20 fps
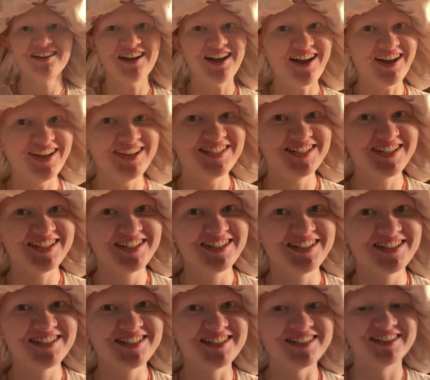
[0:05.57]
I
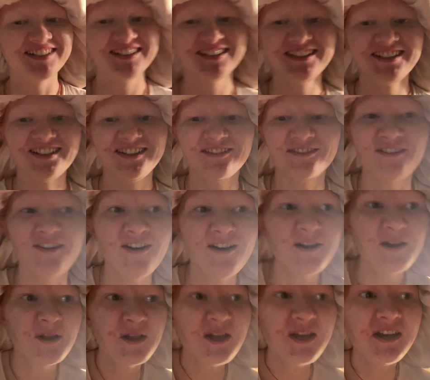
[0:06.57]
did.
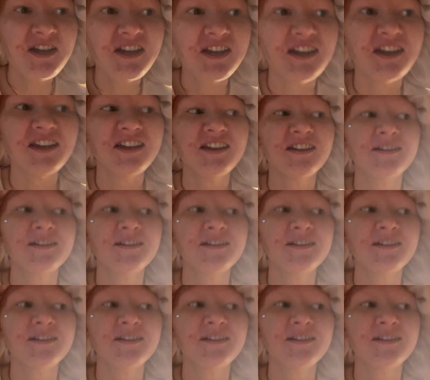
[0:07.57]
Finally.